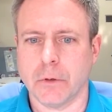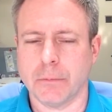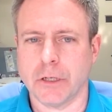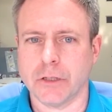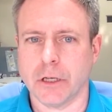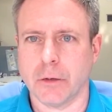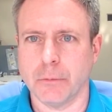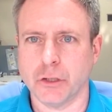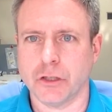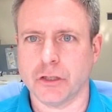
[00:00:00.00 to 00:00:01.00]
basically our
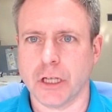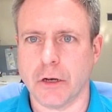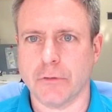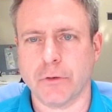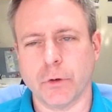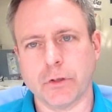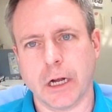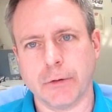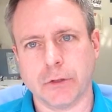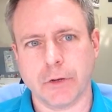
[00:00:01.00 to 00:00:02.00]
mission center for
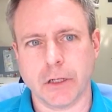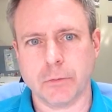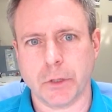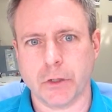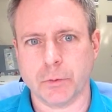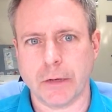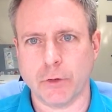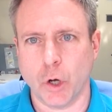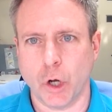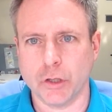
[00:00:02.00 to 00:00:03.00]
Osiris Rex, because we have
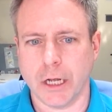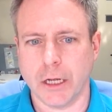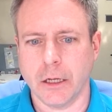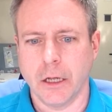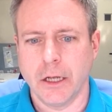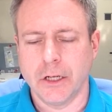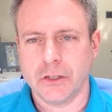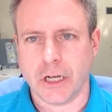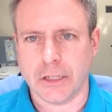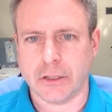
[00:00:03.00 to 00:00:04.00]
an all-day
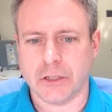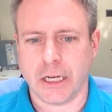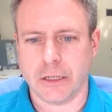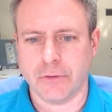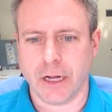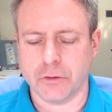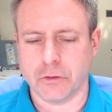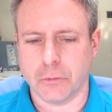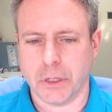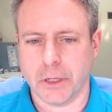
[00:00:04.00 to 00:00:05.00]
Science Executive
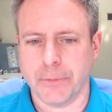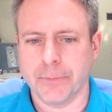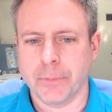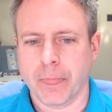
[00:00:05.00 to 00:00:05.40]
Council meeting